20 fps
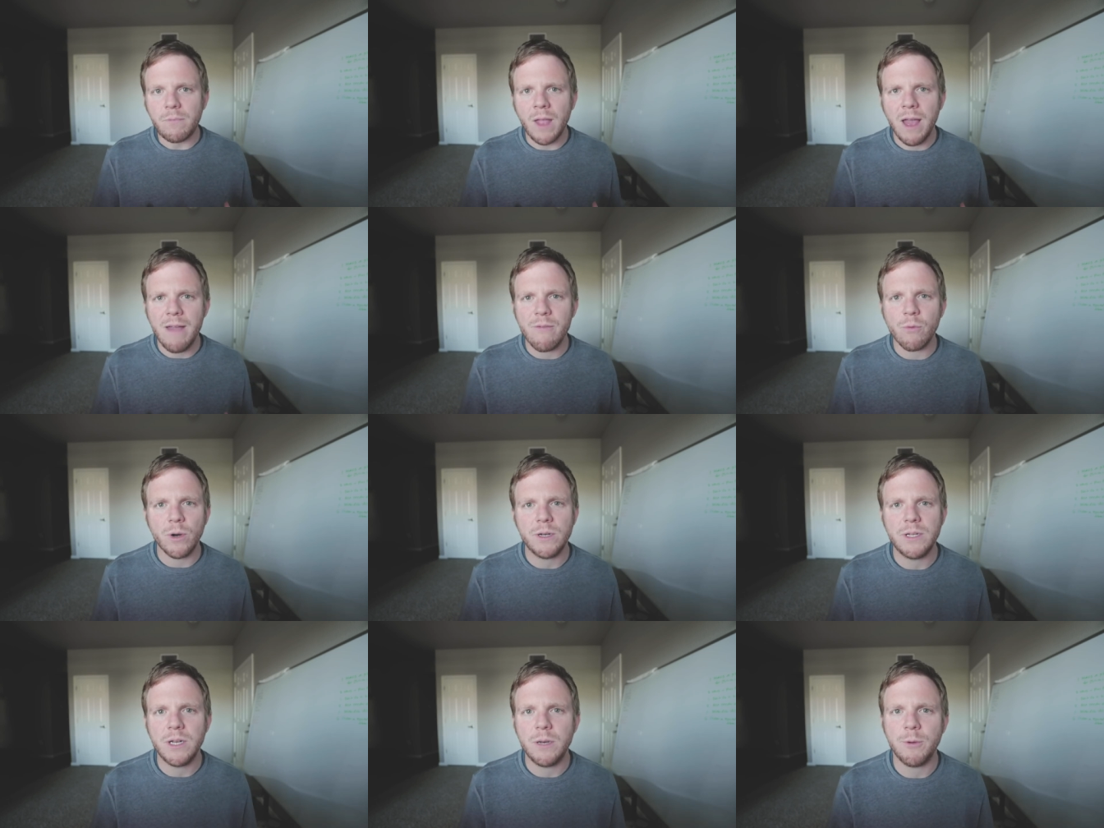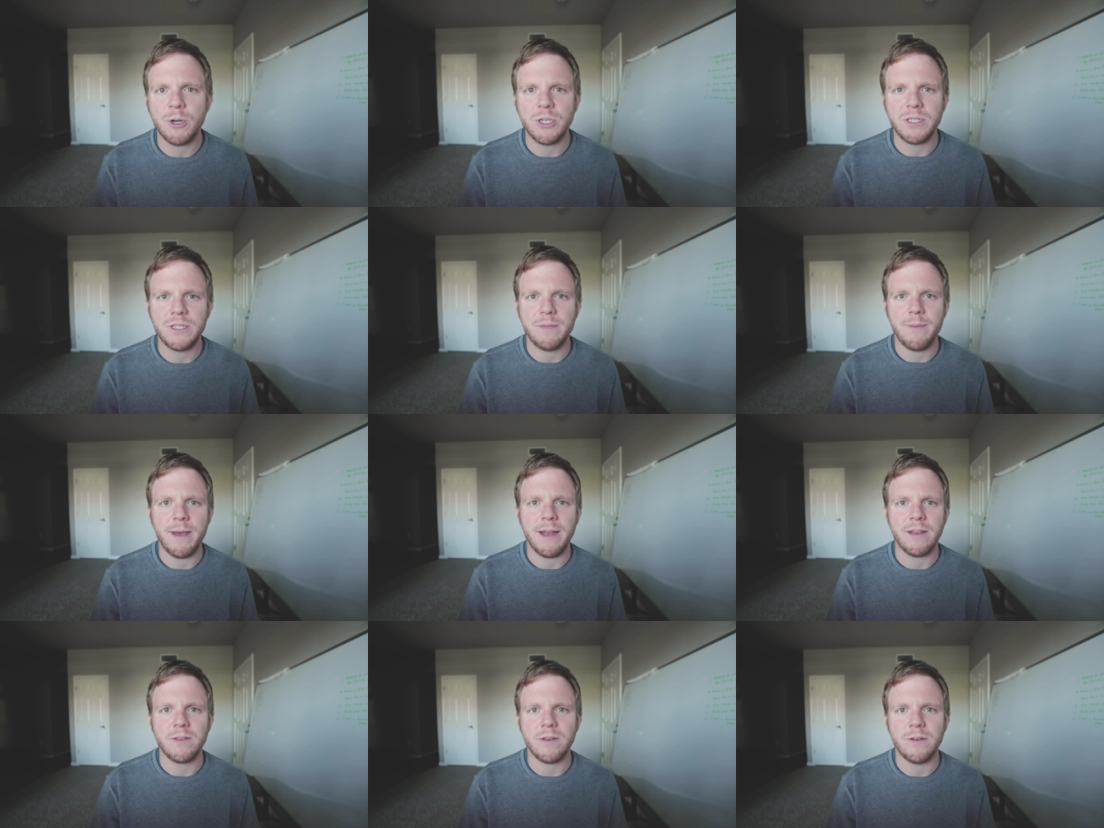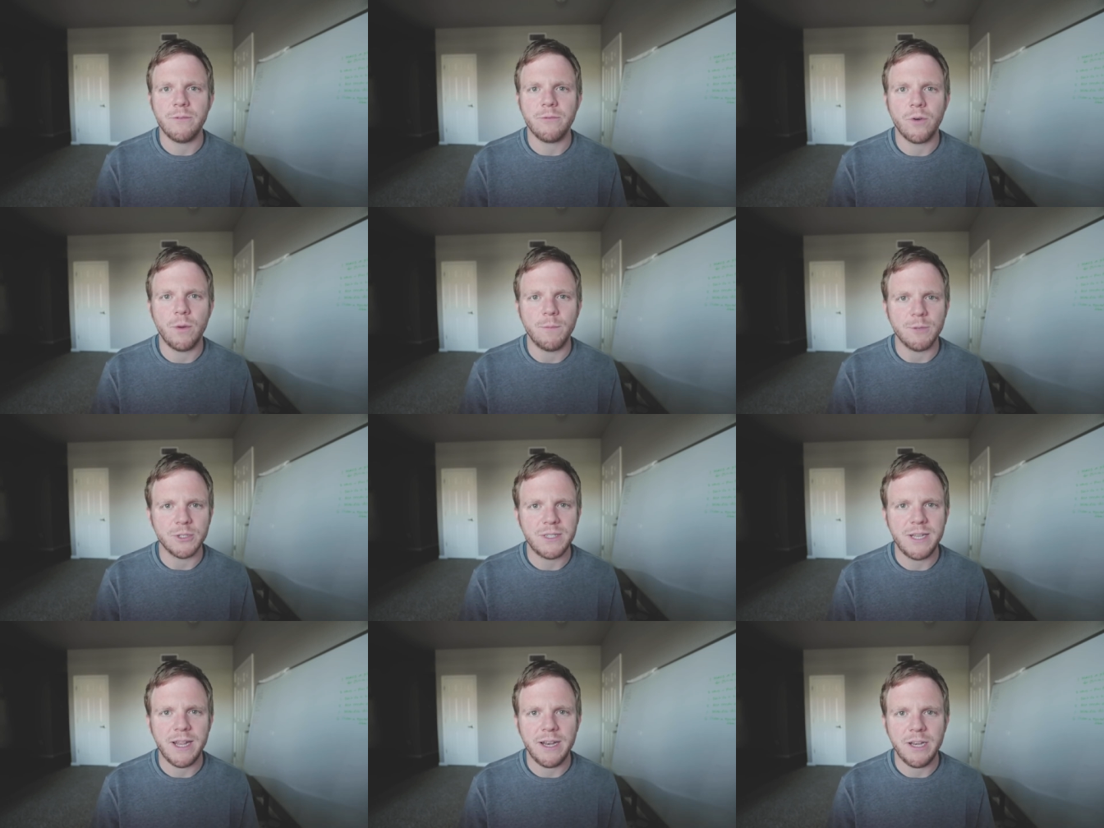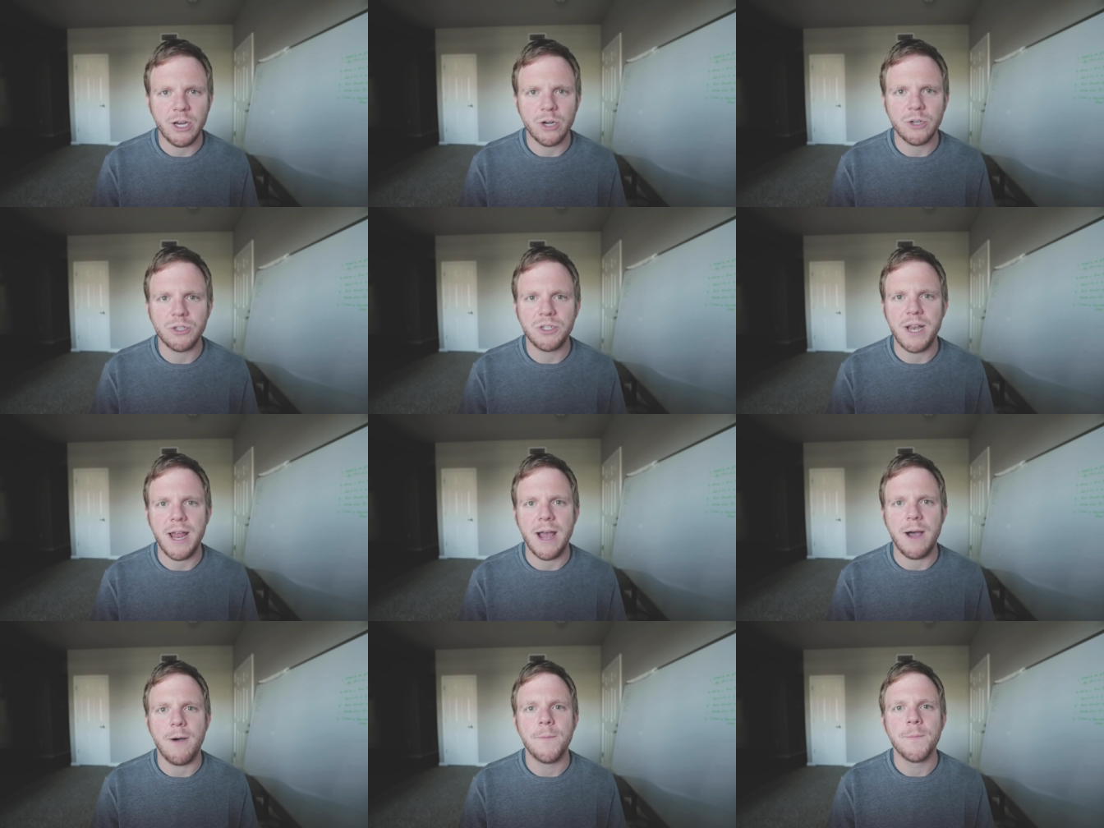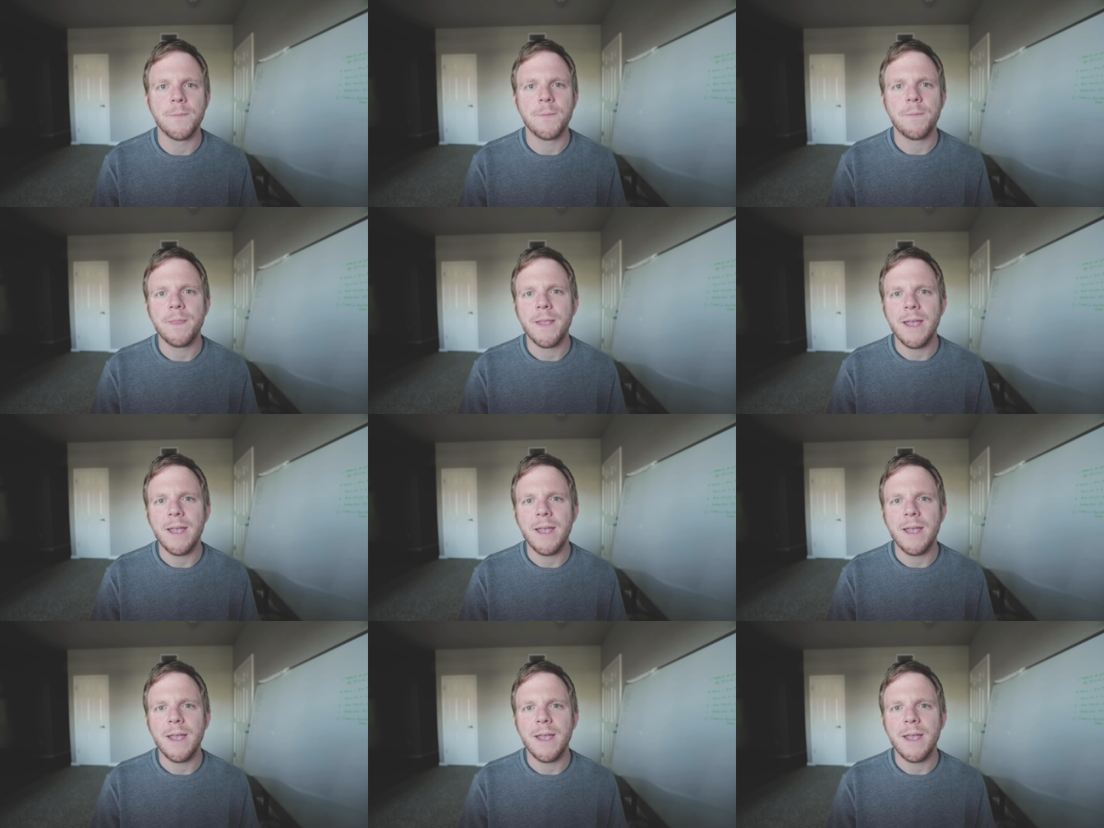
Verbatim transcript: I've worked in emergency medicine for almost 10 years now